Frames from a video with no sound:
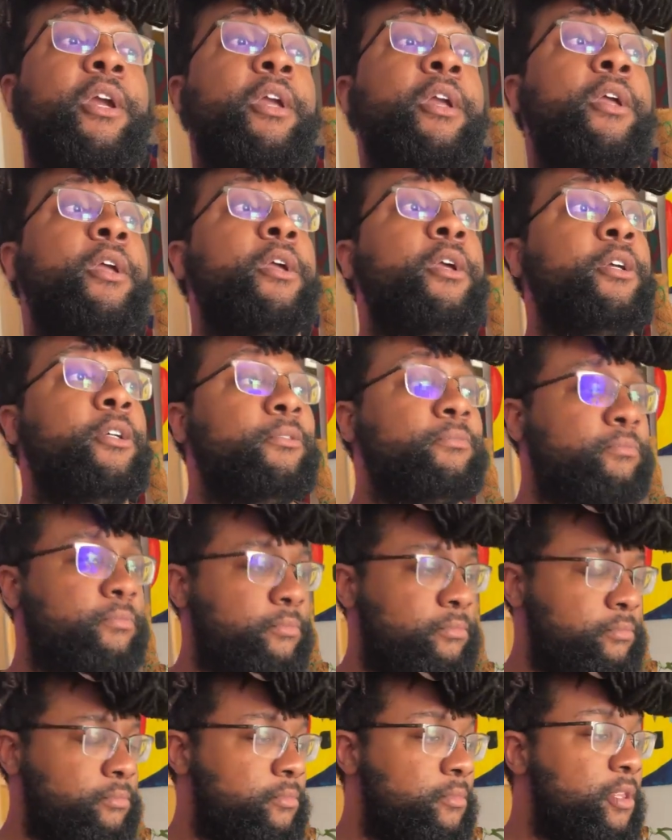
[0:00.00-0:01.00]
here.
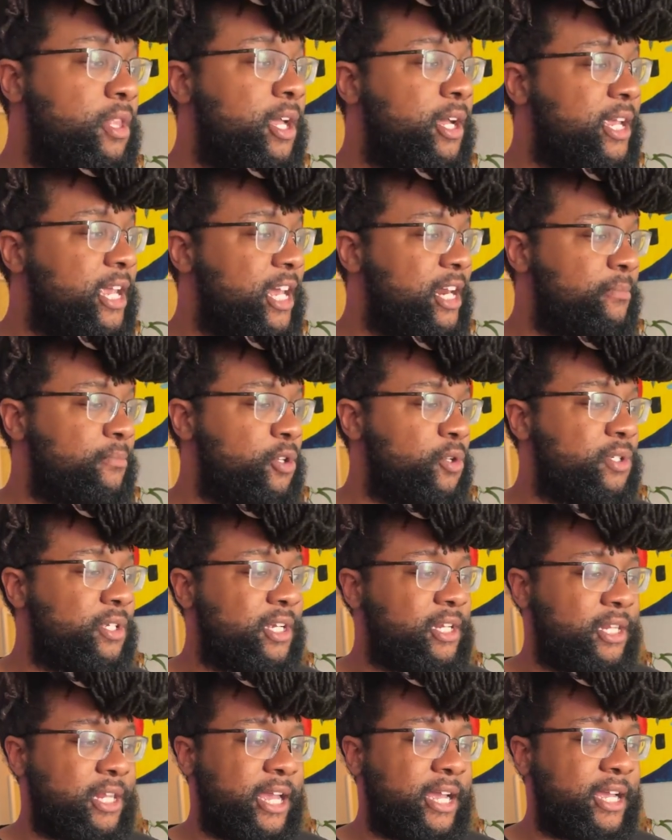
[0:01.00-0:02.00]
Again, I'm
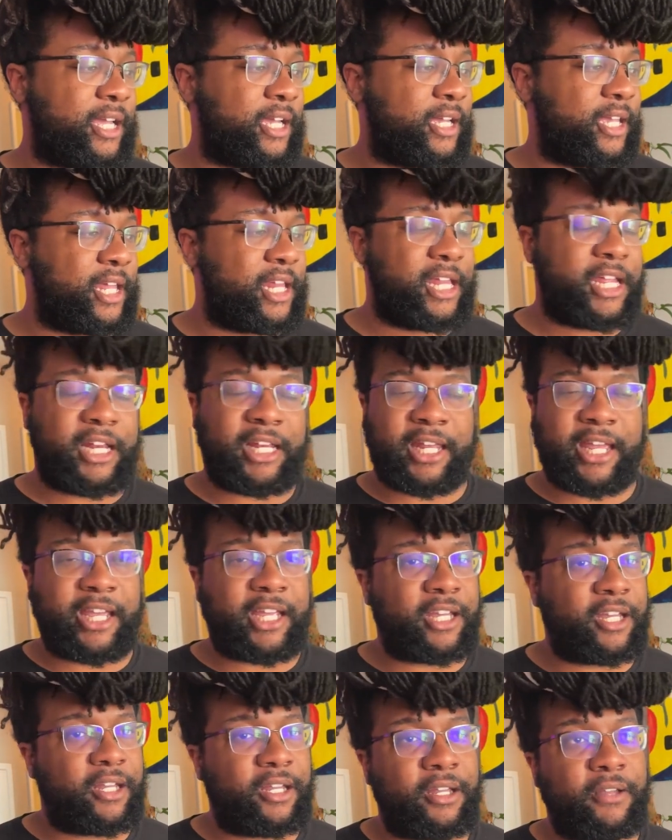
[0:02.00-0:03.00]
using like a clay
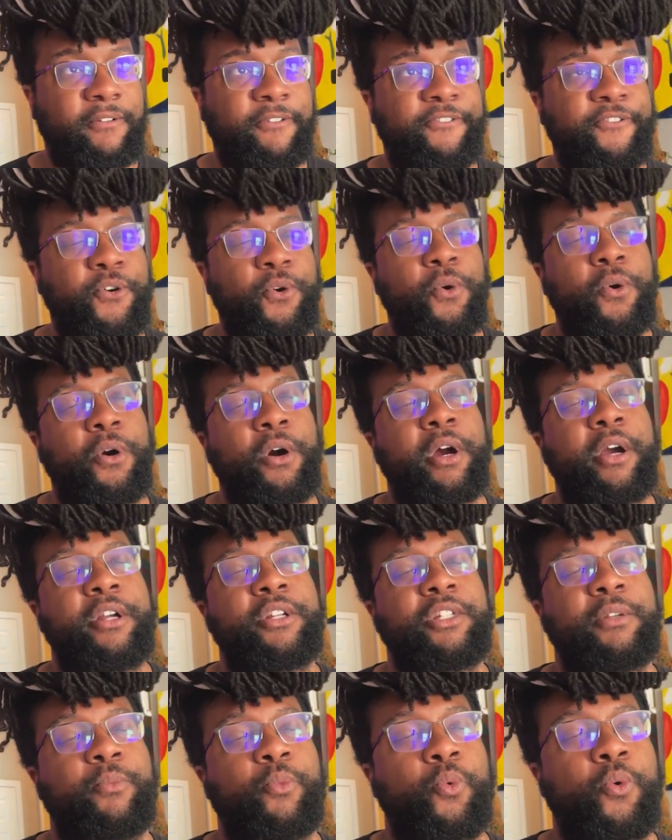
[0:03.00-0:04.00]
lacquer
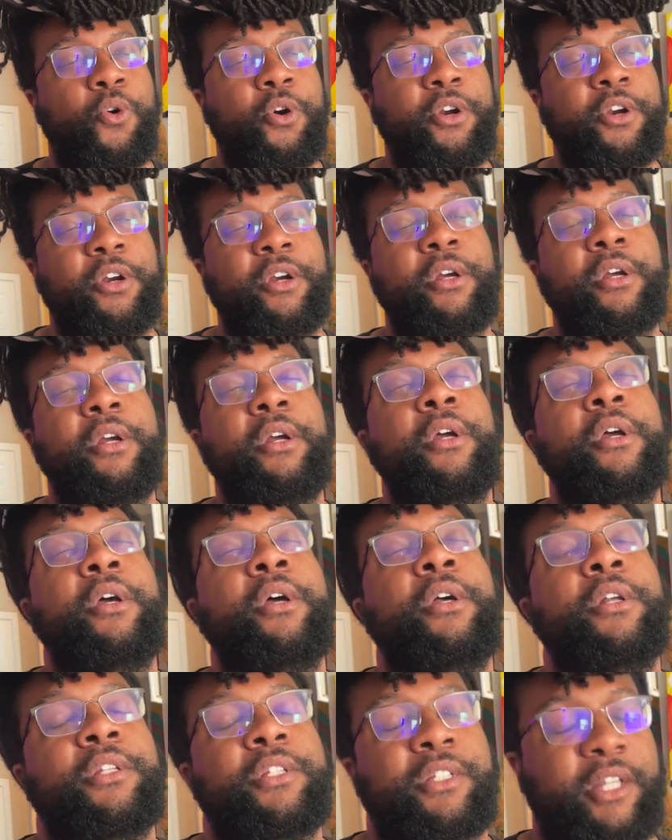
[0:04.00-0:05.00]
for some water
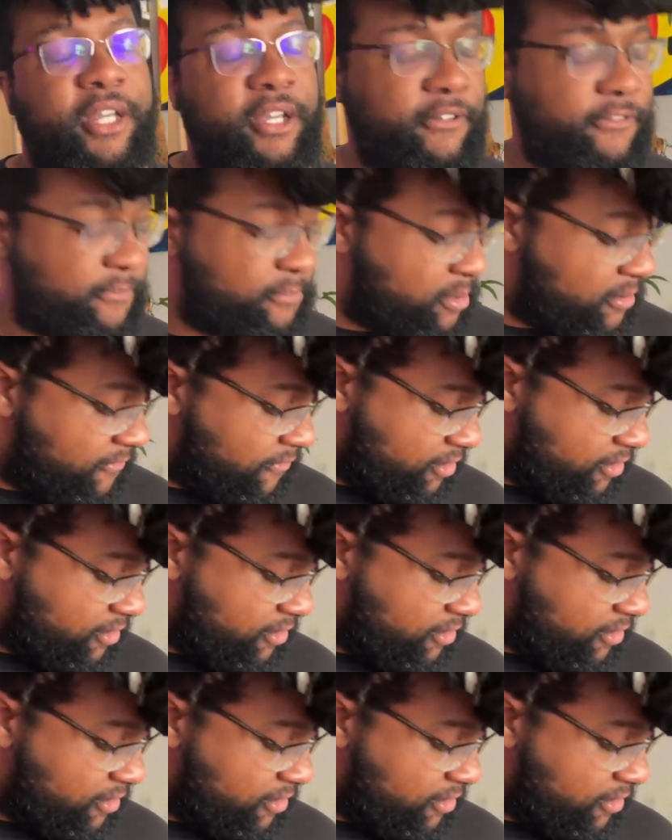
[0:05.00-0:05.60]
stuff,